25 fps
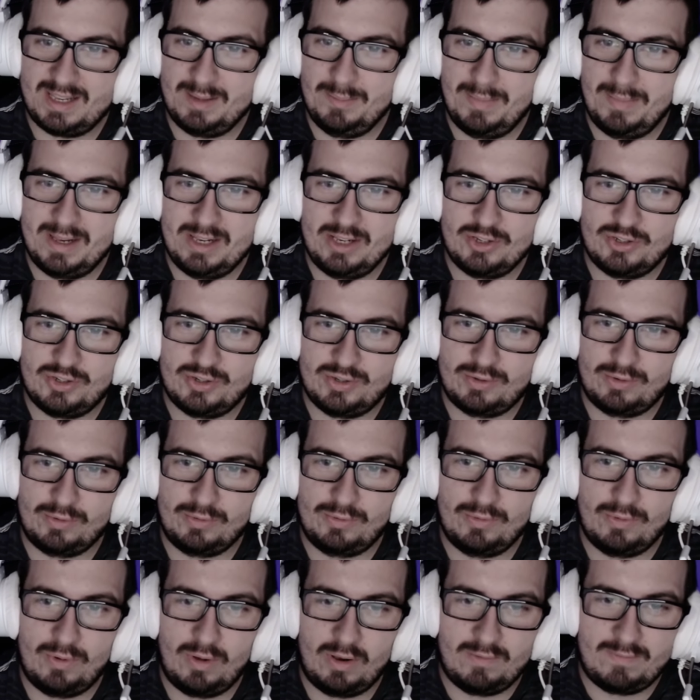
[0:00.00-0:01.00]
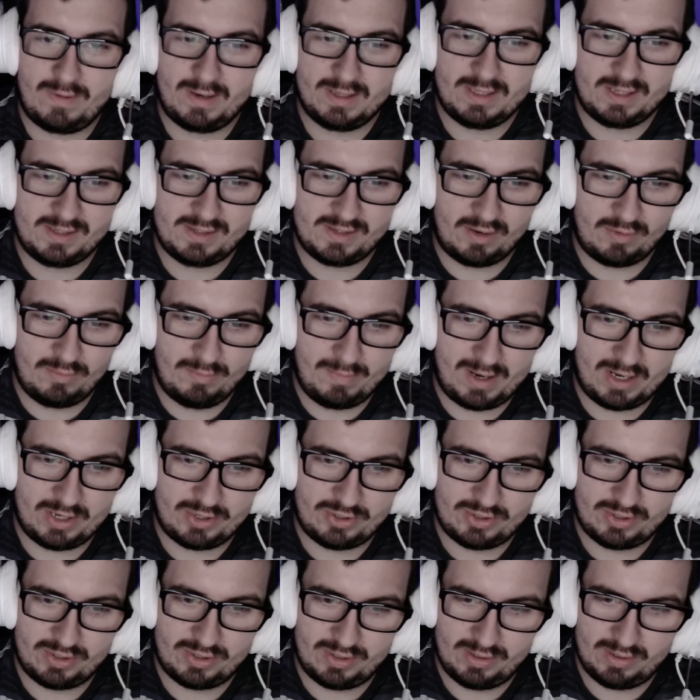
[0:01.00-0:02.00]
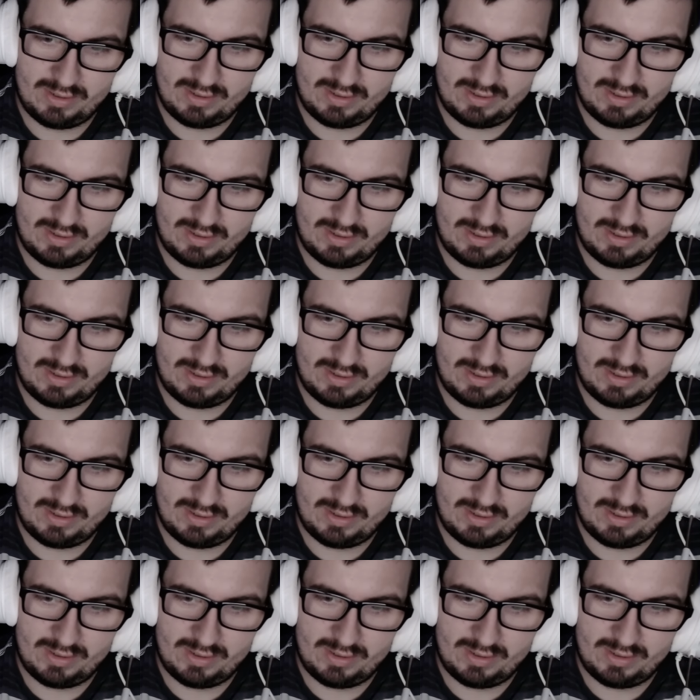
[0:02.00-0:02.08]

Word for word: managed to do already so much.